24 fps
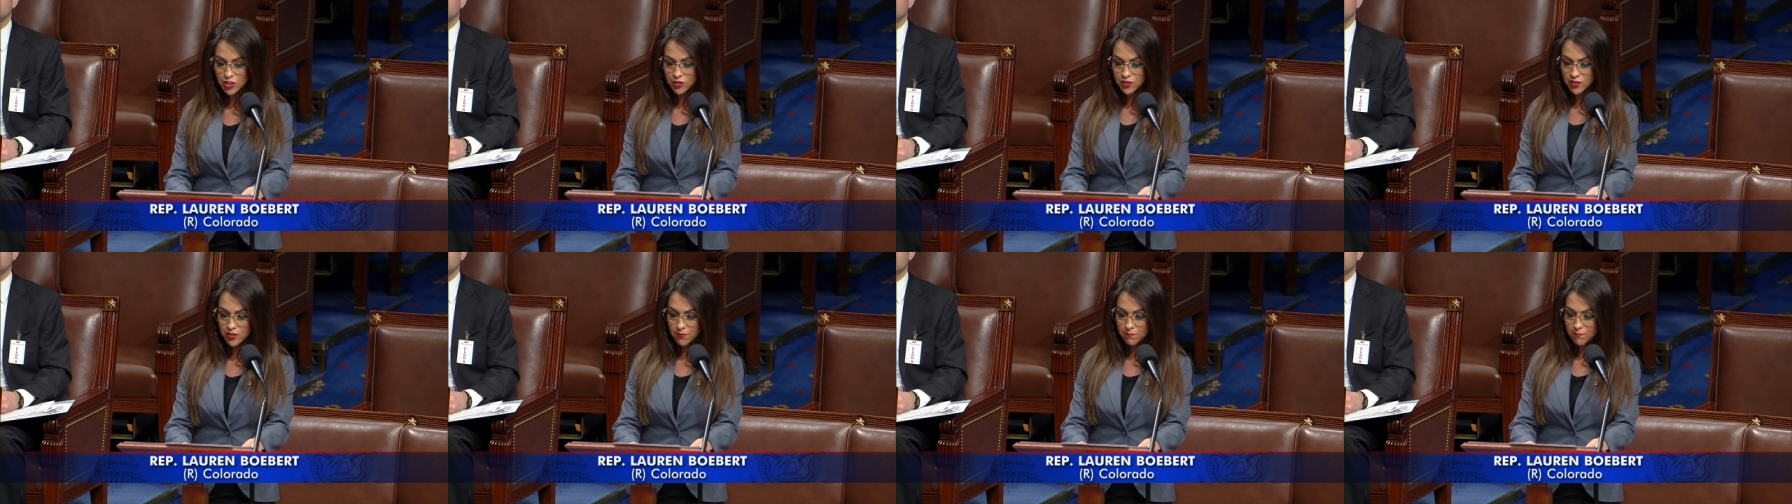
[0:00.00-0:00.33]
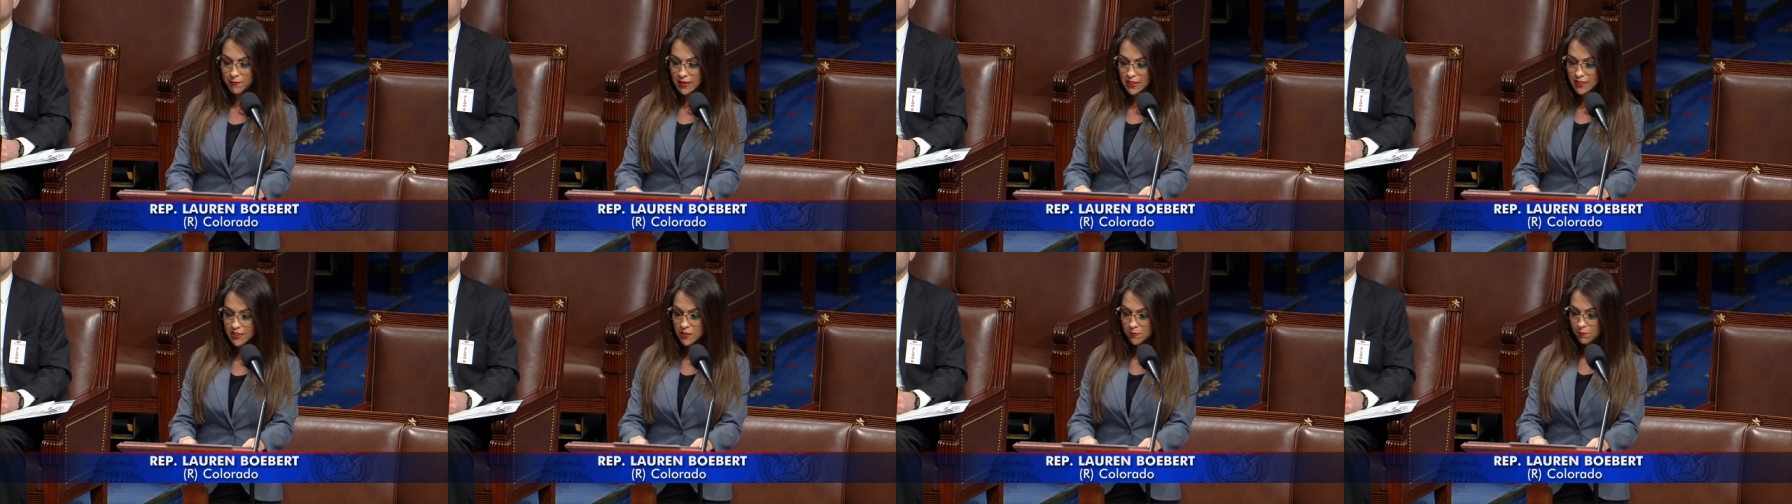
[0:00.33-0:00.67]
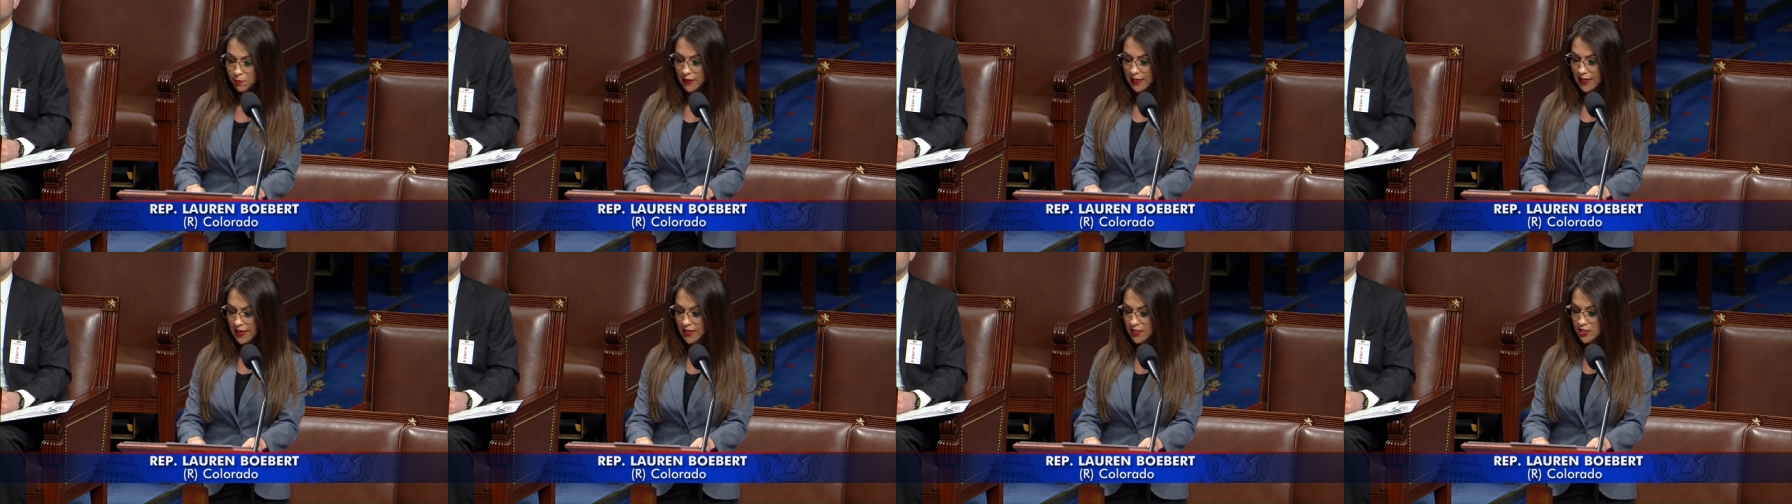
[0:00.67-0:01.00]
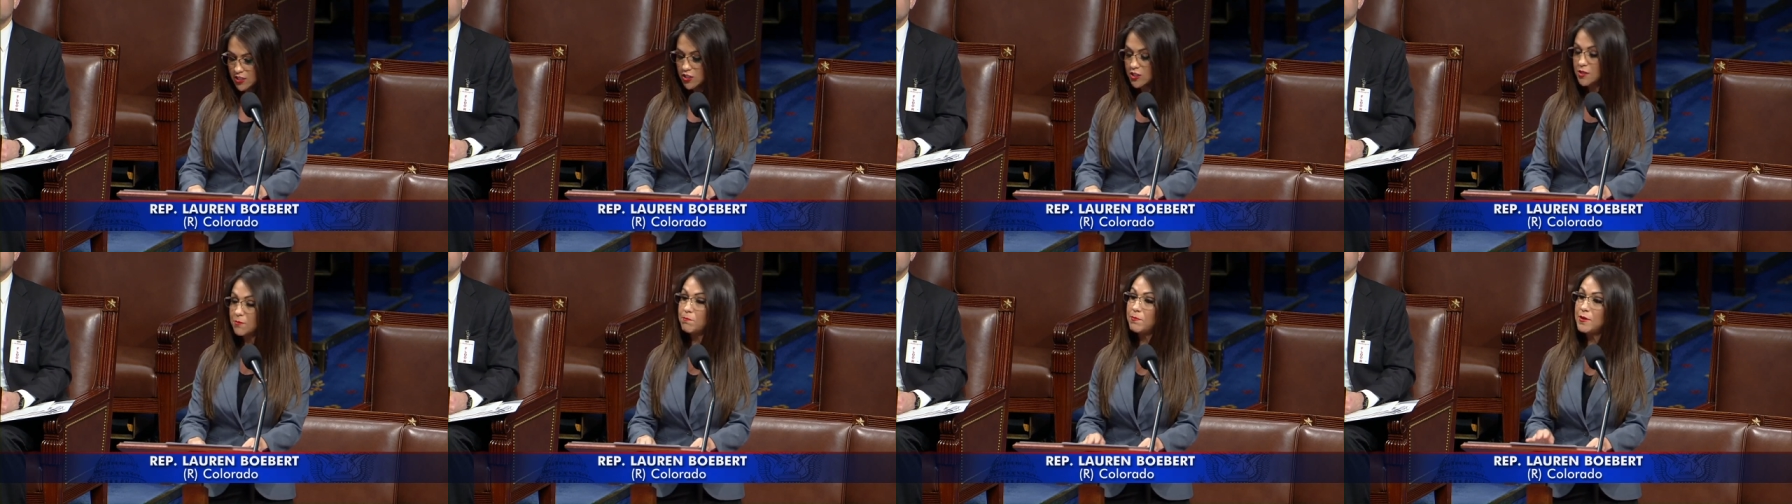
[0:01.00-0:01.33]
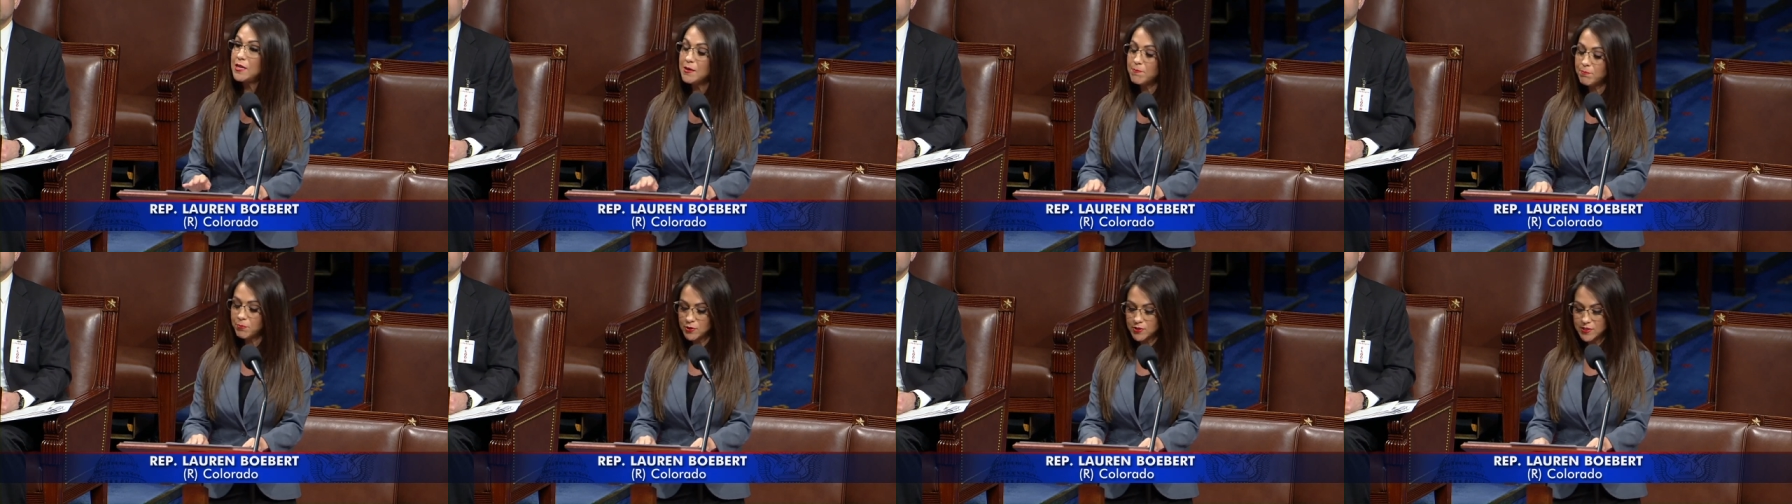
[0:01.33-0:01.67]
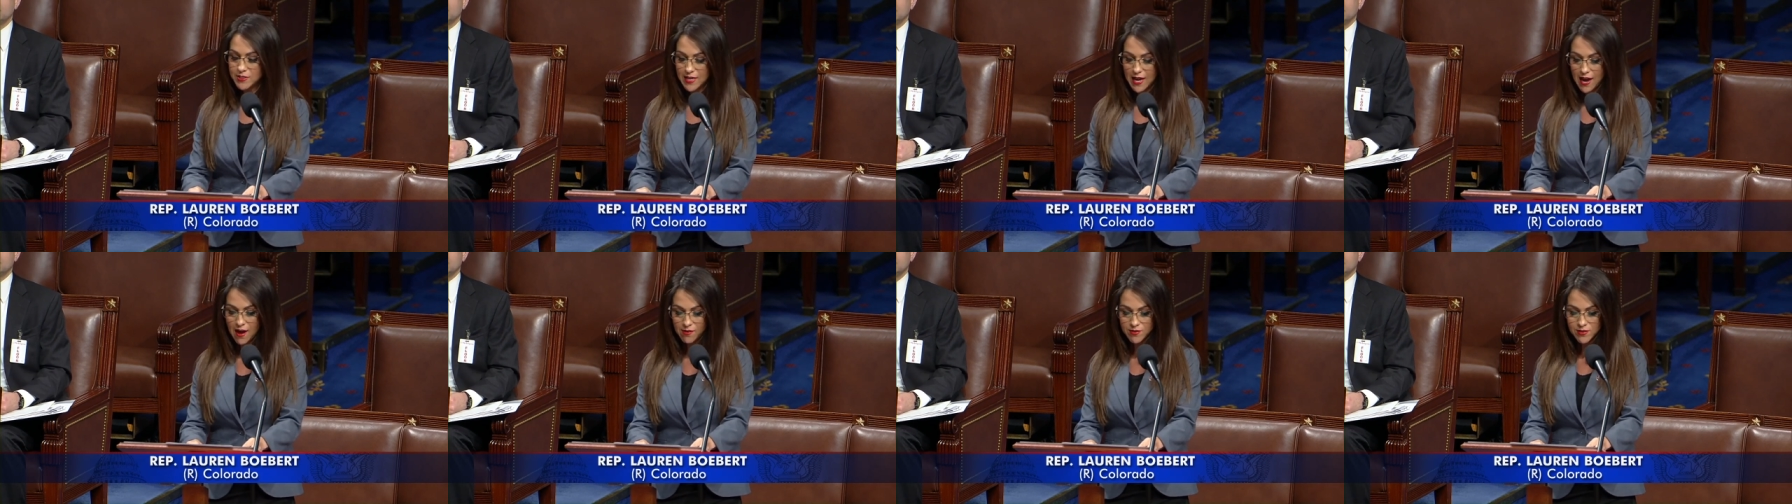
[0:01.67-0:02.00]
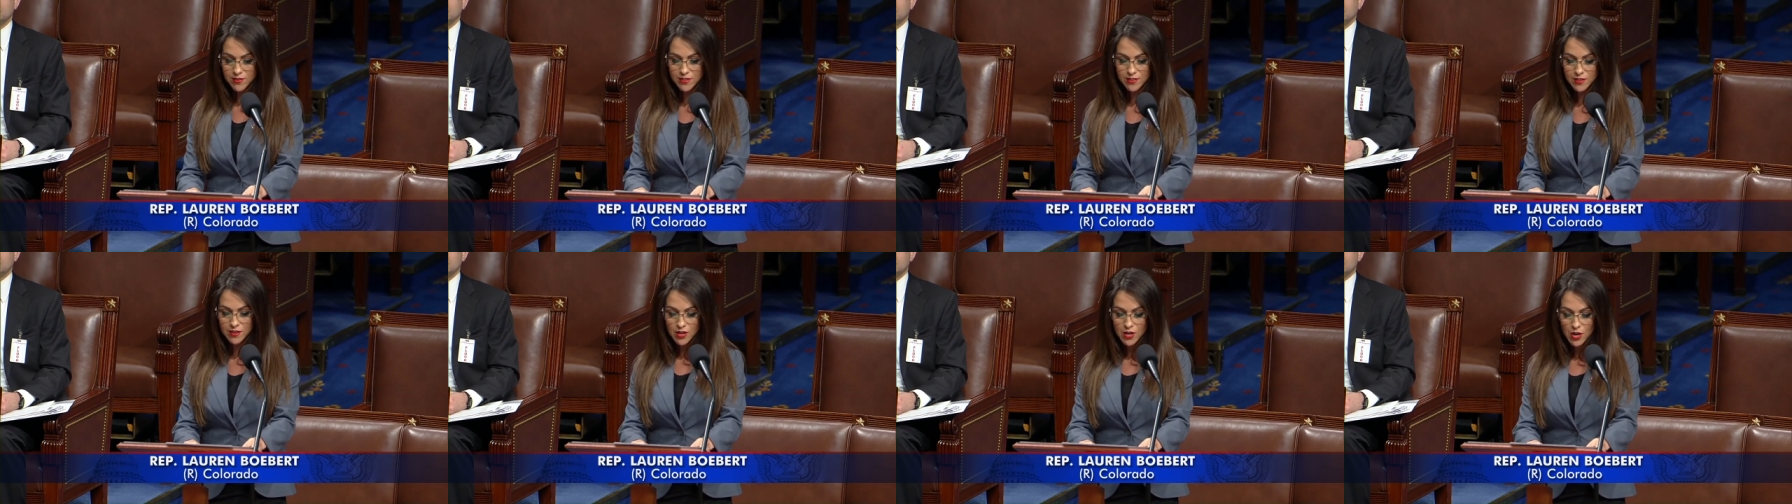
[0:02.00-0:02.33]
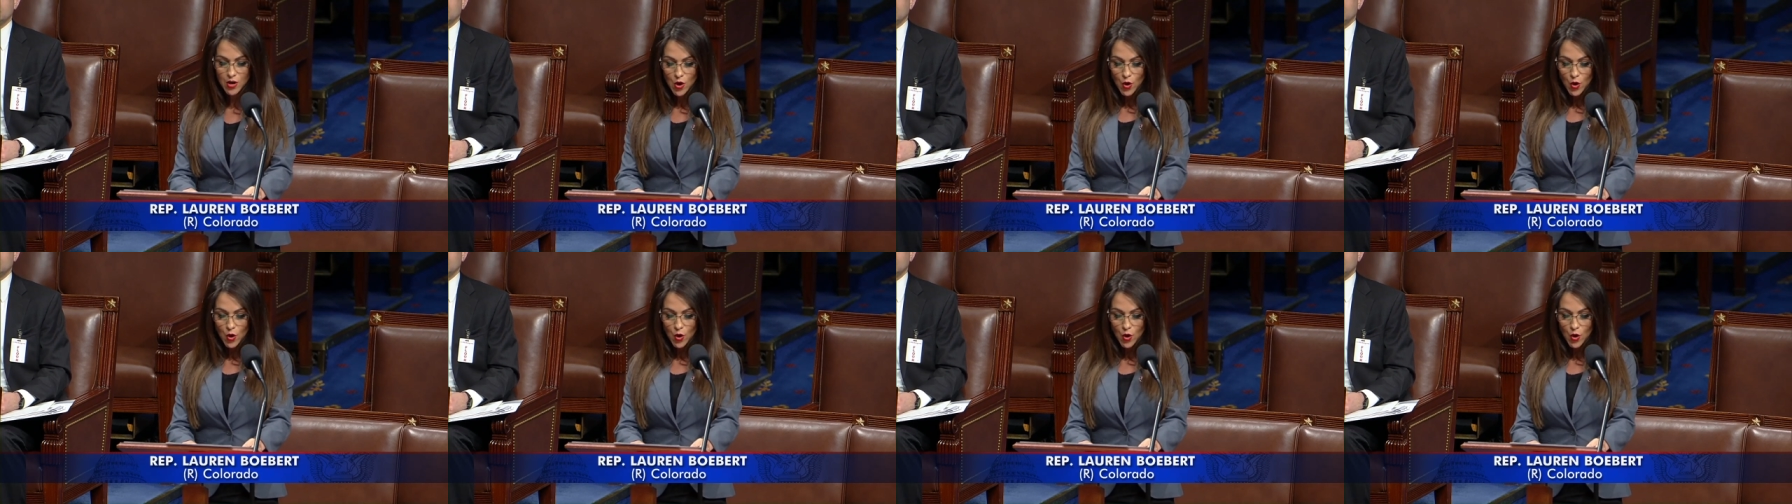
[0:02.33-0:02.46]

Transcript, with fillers: to submit its plan to the People's House,